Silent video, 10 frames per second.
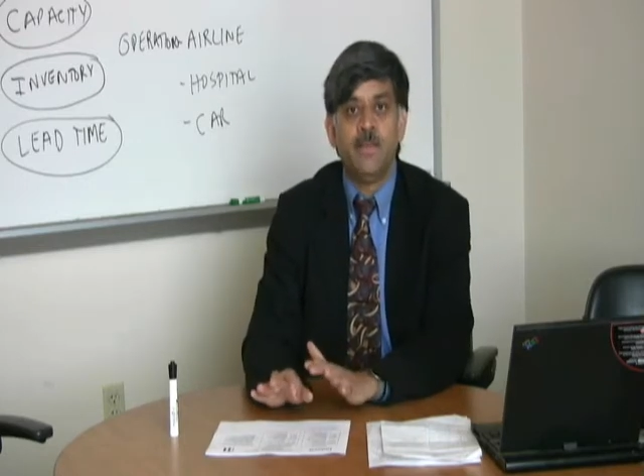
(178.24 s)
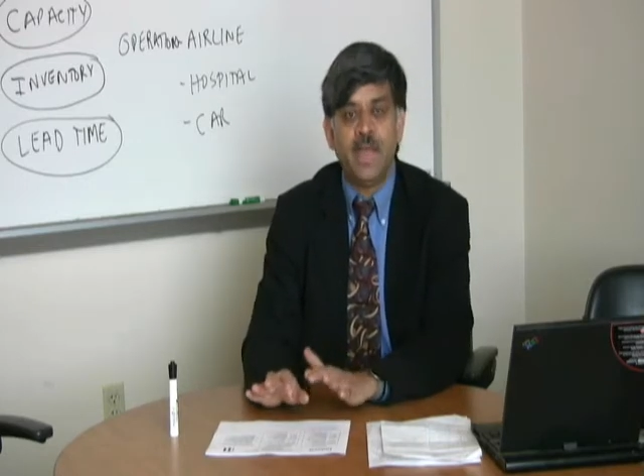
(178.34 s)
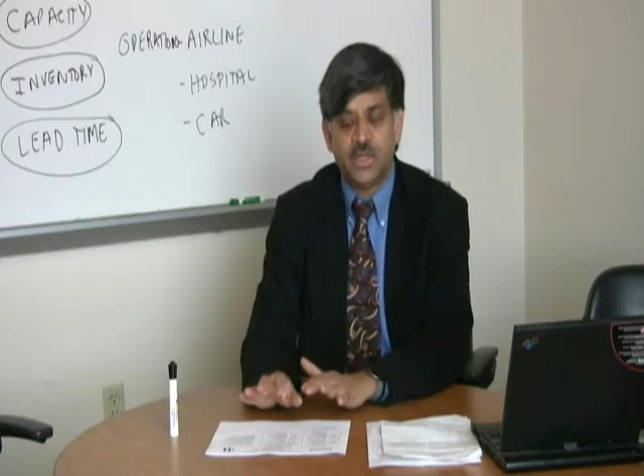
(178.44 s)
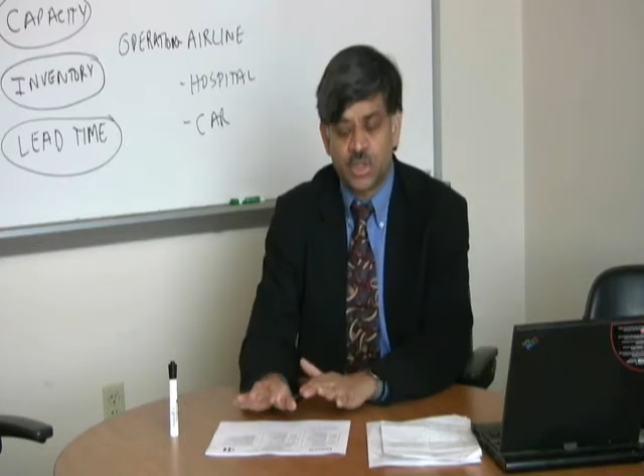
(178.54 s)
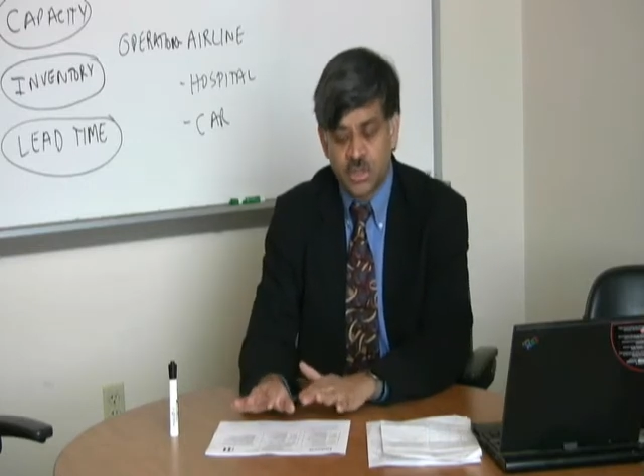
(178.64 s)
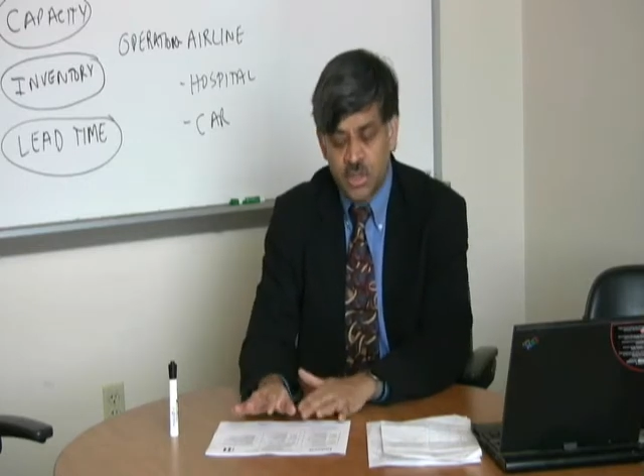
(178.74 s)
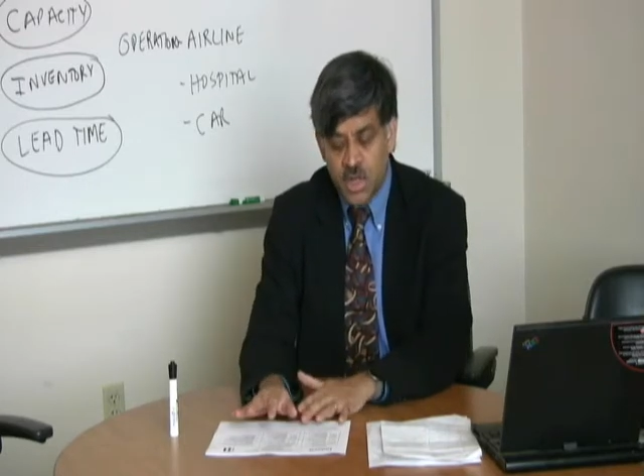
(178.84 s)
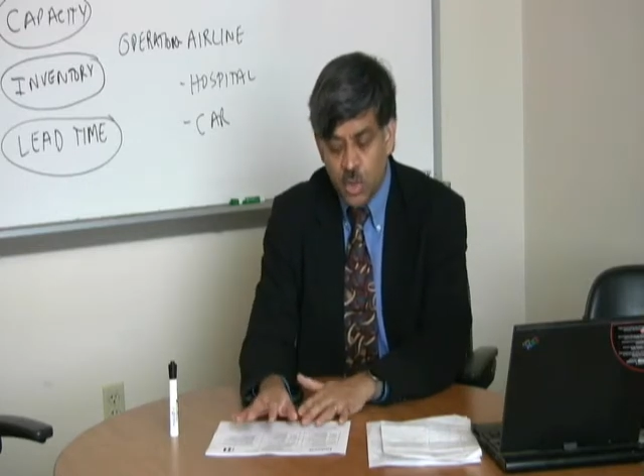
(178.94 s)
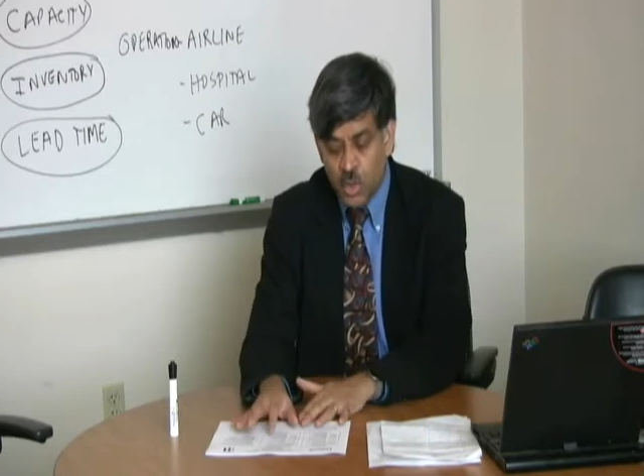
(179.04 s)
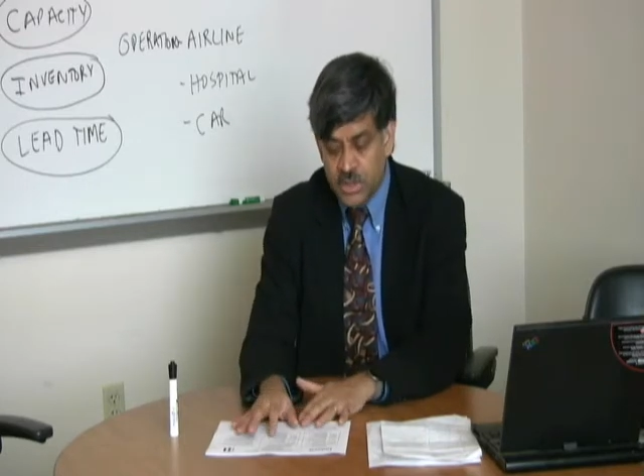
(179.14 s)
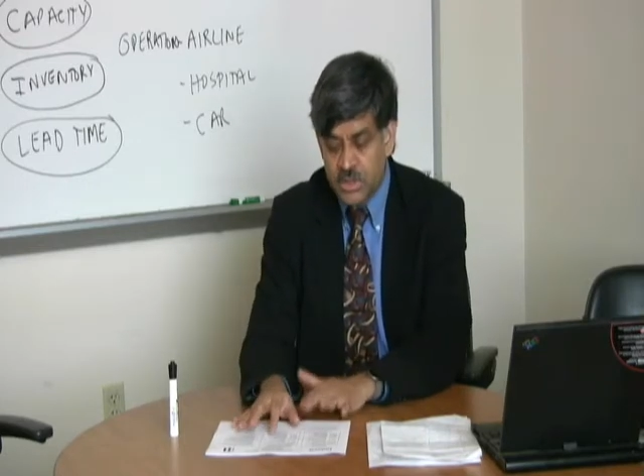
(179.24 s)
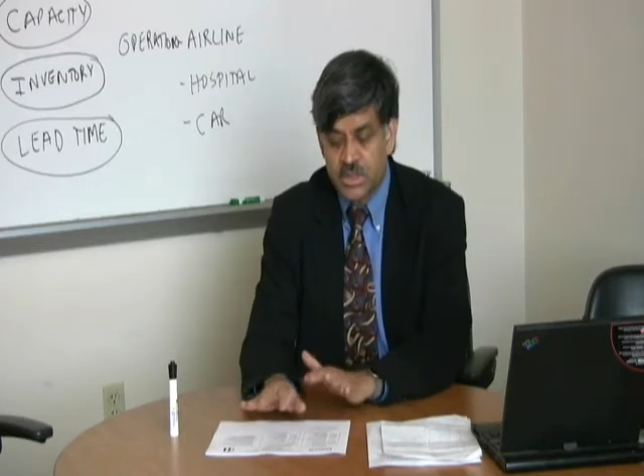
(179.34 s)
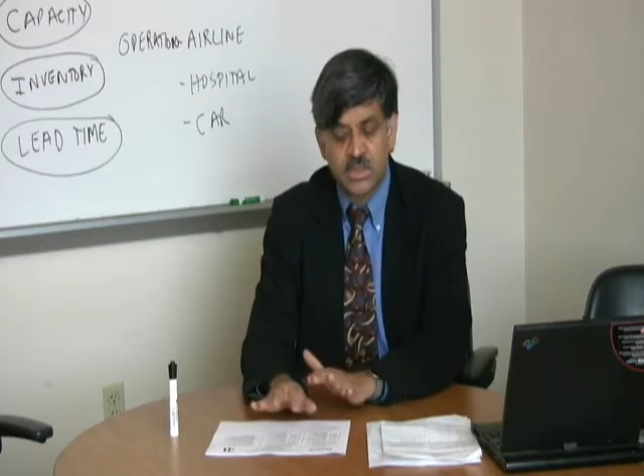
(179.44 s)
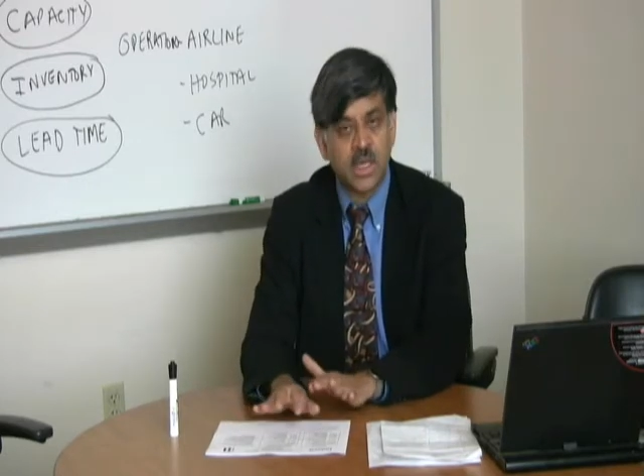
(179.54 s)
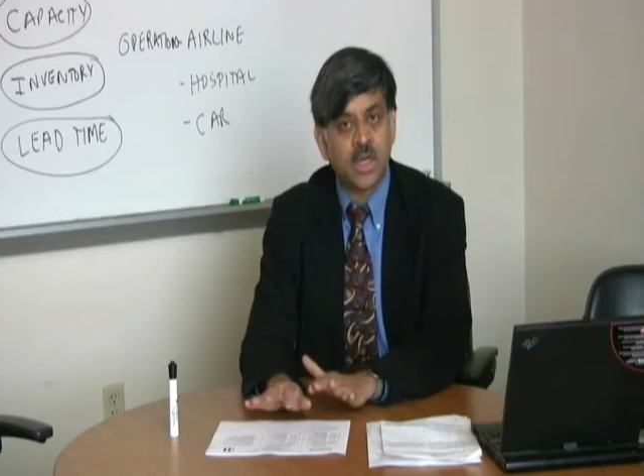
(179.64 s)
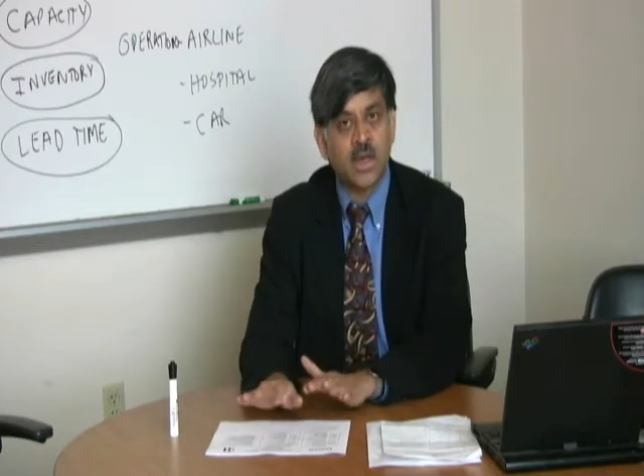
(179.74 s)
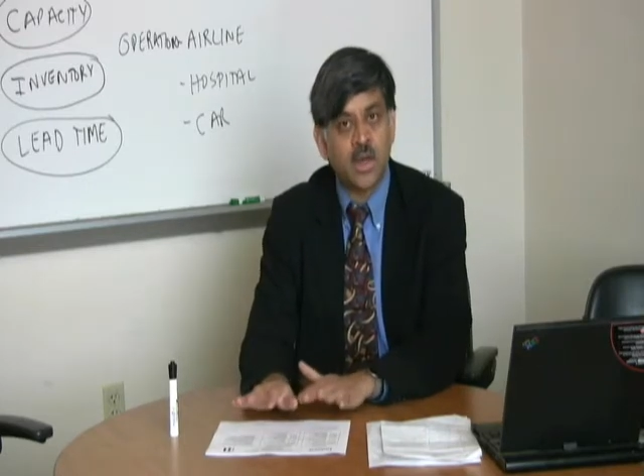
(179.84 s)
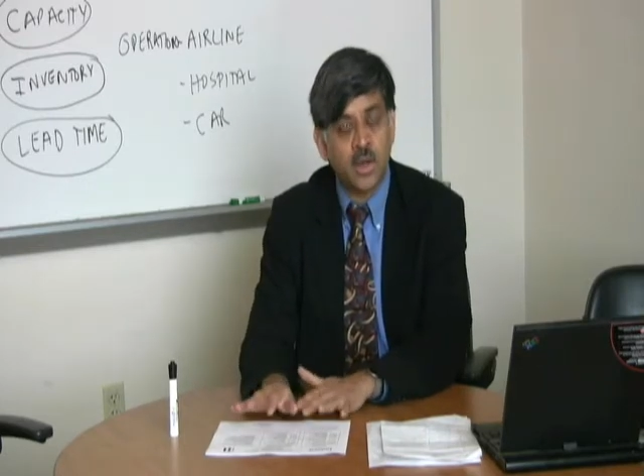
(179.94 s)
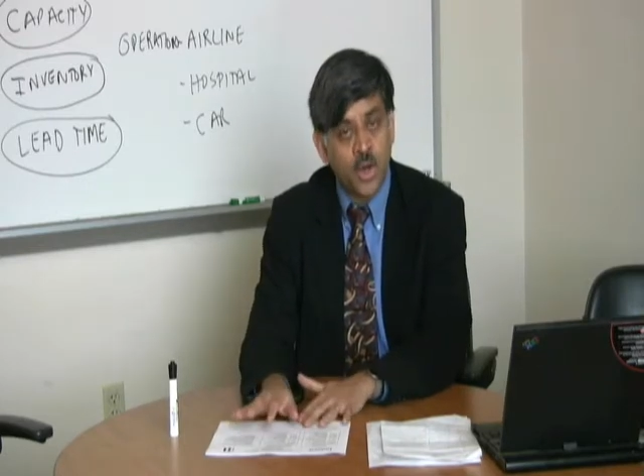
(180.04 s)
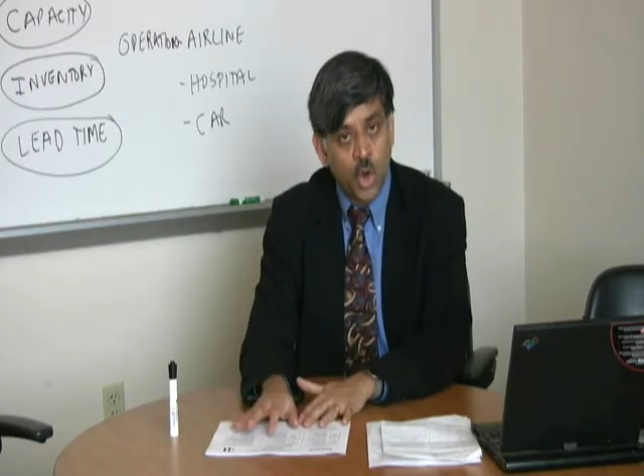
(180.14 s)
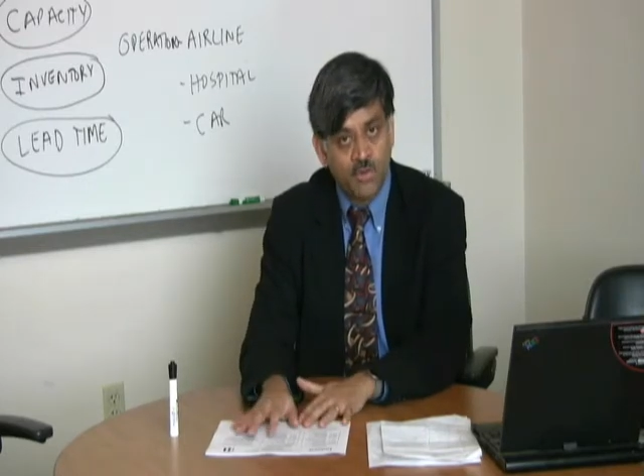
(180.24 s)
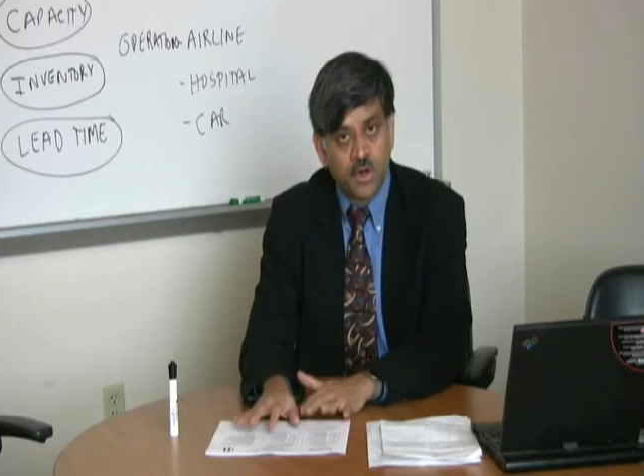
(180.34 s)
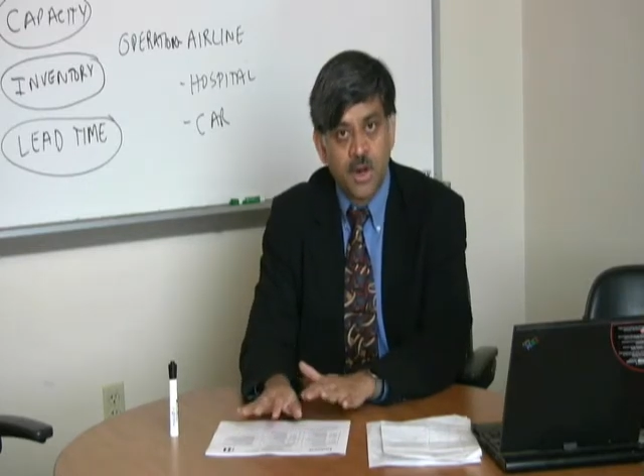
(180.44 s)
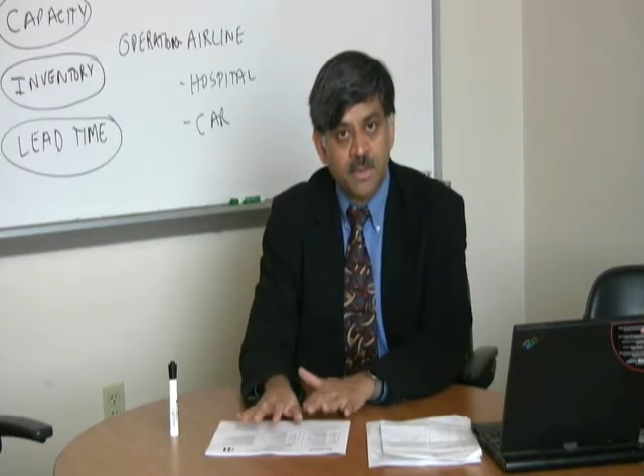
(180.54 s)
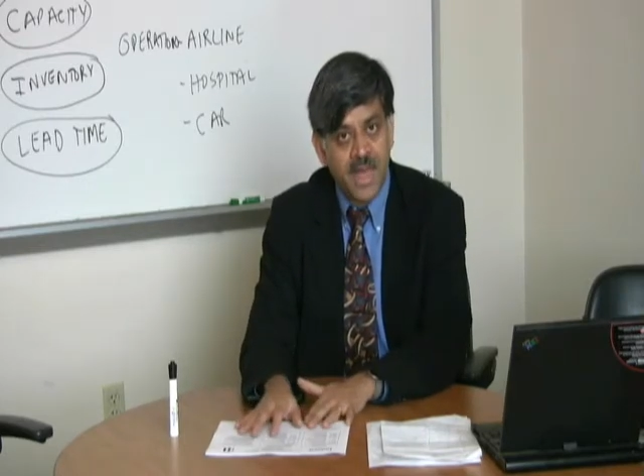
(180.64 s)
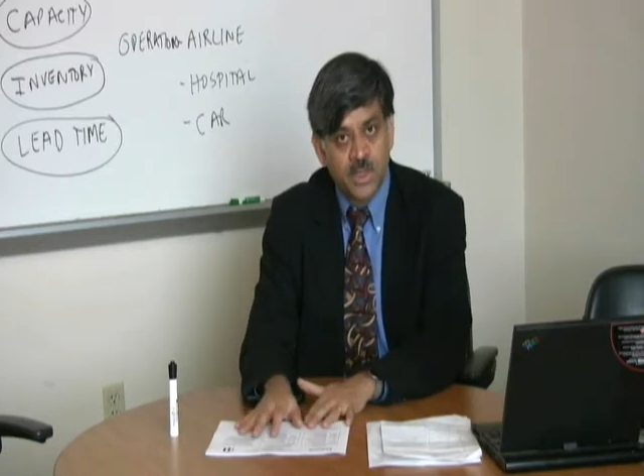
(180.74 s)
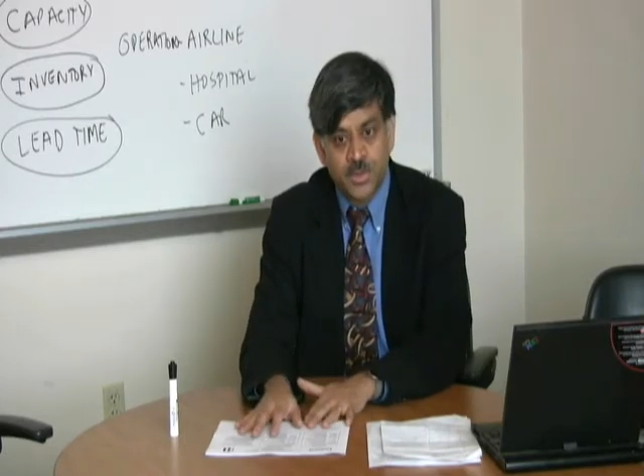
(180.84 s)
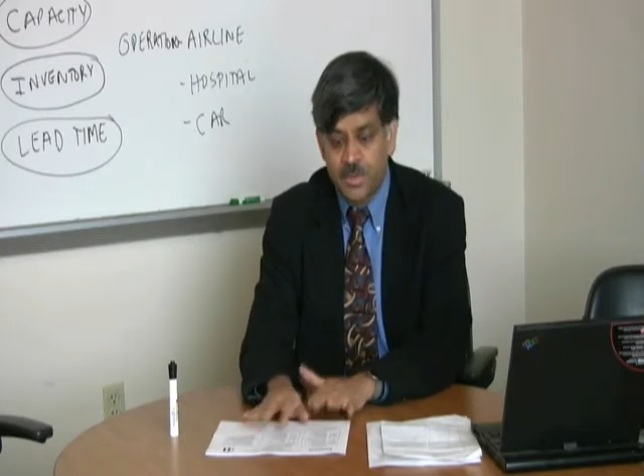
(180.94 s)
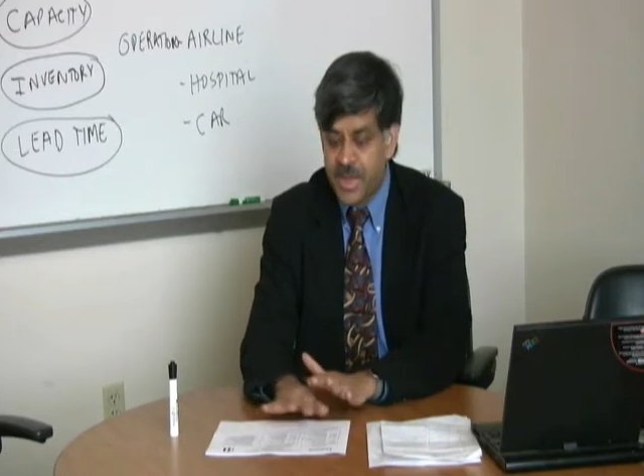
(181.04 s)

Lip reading: major versus an overall management